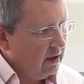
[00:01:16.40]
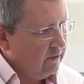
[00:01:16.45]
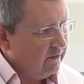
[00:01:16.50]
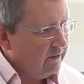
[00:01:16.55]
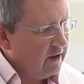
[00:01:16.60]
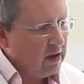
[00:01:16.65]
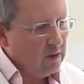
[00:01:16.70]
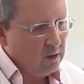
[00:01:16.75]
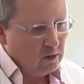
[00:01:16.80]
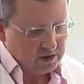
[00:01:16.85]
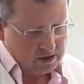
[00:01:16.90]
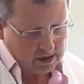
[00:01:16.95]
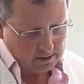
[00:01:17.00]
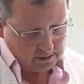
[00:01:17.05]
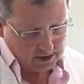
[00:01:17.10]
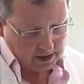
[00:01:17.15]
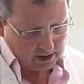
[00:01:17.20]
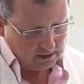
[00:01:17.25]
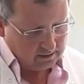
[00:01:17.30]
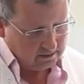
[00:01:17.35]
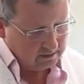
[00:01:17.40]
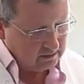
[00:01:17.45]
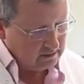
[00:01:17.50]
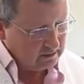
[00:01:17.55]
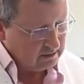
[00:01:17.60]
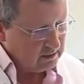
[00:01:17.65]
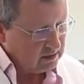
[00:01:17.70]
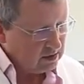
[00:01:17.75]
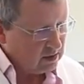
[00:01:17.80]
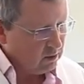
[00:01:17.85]
who study breast cancer,
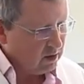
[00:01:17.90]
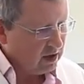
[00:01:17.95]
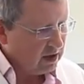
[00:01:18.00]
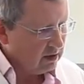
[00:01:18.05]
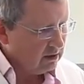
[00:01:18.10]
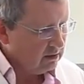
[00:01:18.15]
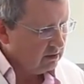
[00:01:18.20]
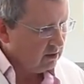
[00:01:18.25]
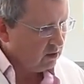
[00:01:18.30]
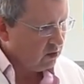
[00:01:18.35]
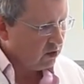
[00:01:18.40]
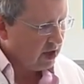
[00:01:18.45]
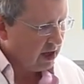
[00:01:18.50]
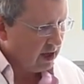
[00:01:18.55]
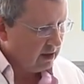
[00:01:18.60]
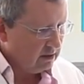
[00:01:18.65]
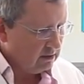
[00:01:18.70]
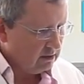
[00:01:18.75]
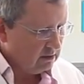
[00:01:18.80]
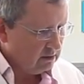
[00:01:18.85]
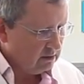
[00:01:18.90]
and I also